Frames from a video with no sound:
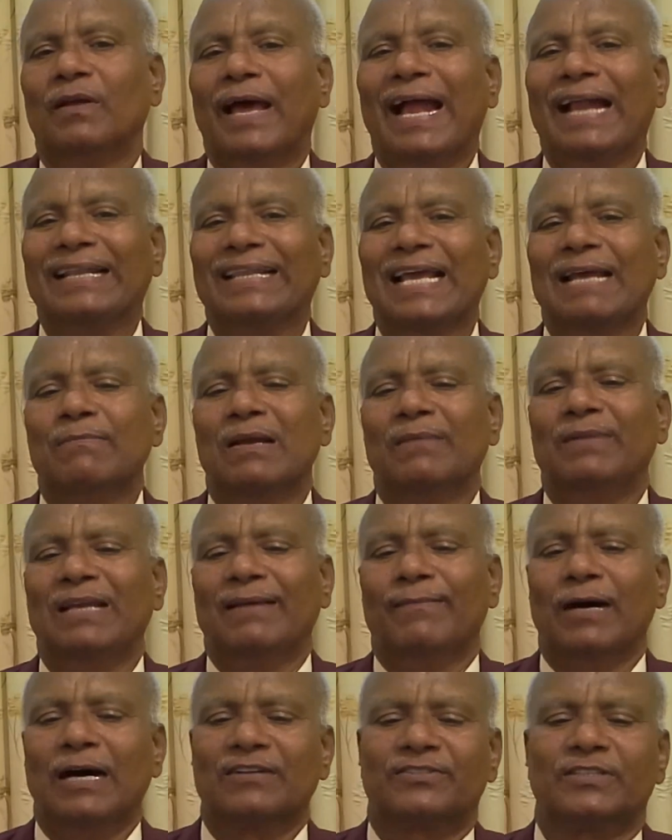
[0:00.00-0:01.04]
And there may be
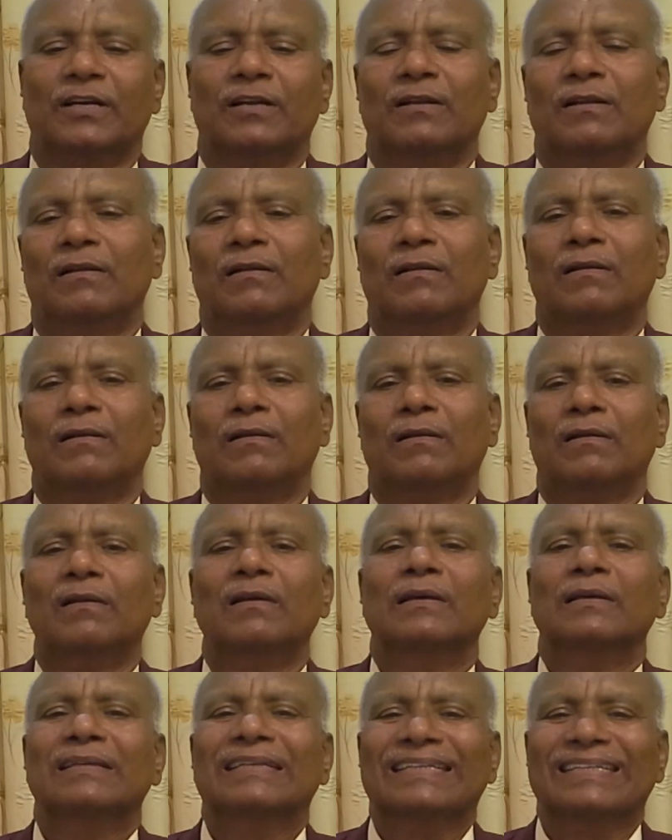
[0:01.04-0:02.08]
abortion,
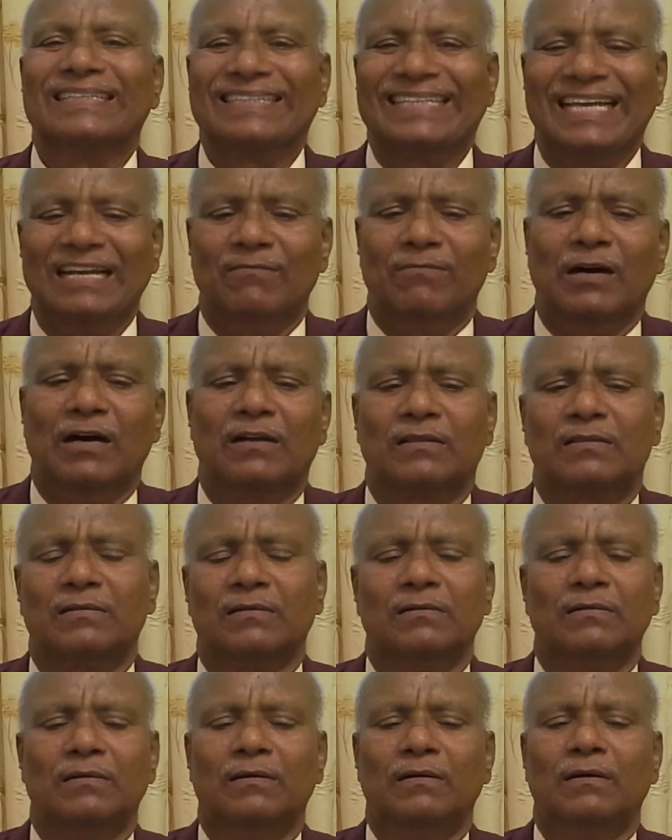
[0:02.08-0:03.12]
stillbirth,
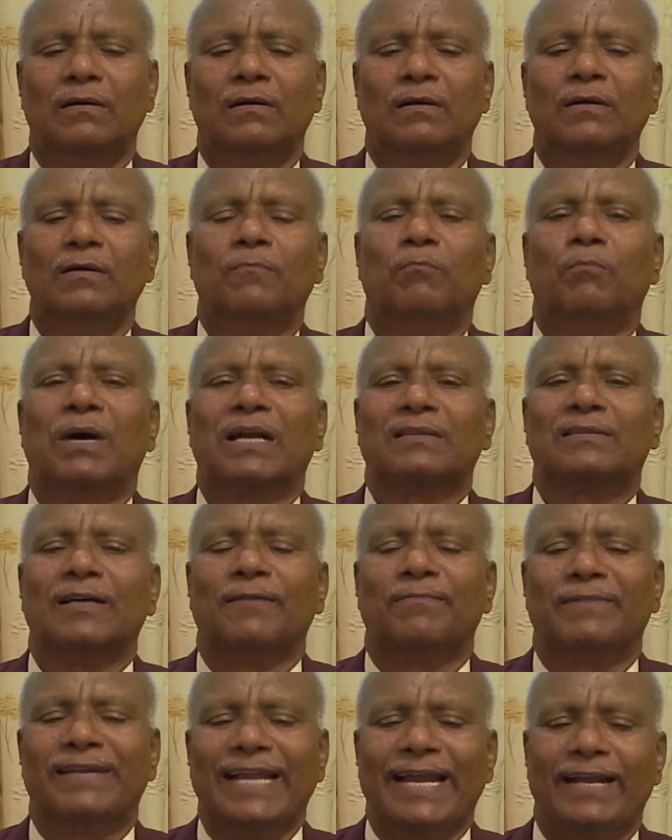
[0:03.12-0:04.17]
birth
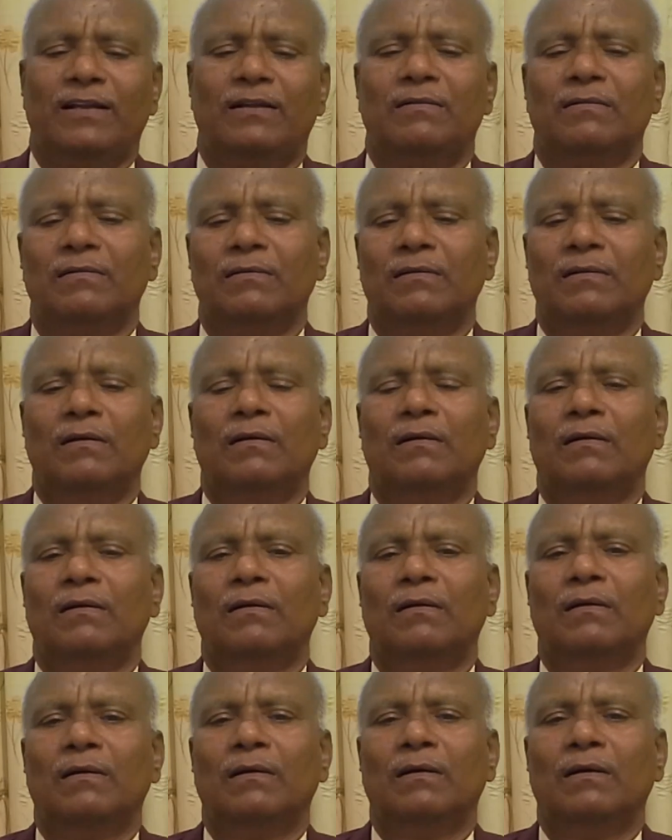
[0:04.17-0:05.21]
of dead
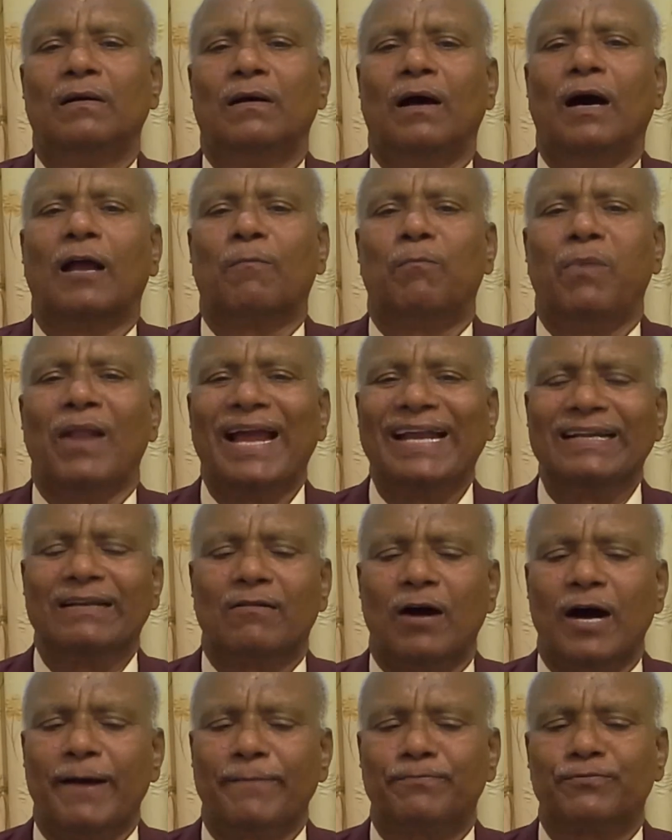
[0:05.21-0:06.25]
or blind
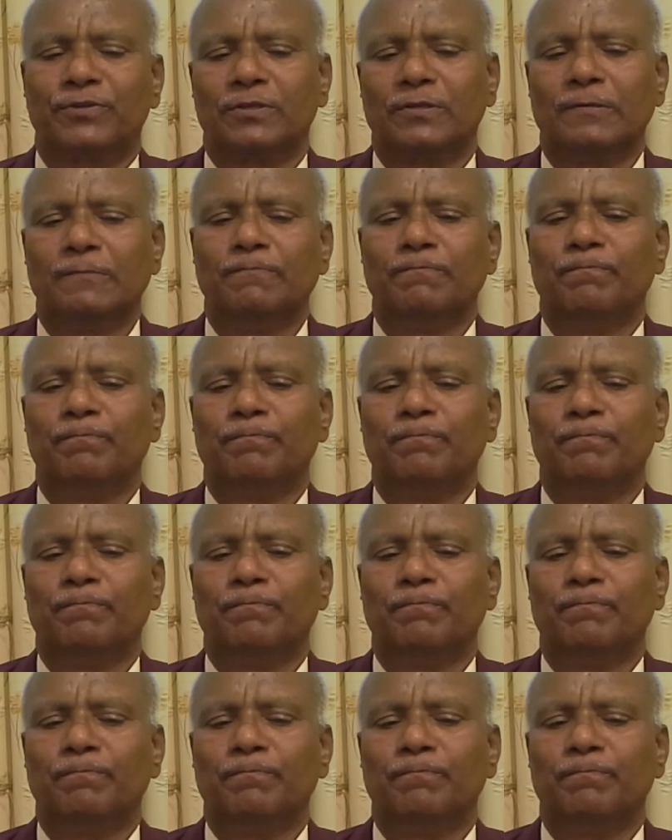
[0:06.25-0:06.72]
calves.